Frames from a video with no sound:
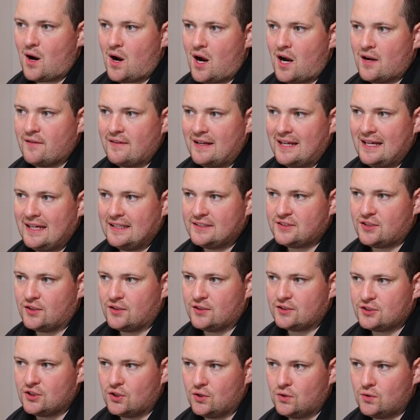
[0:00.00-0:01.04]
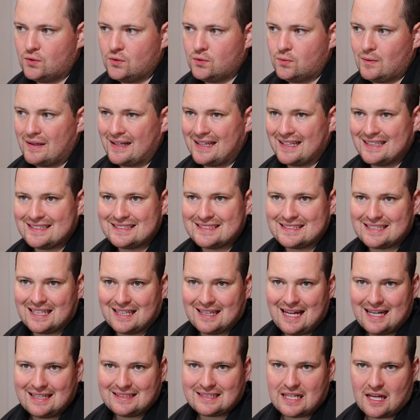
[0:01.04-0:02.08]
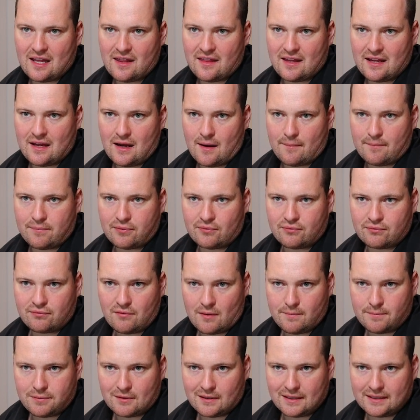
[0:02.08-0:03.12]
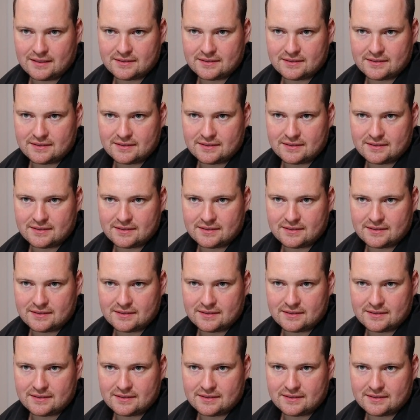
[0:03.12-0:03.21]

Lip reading: over here to the tool. We're going to select the appropriate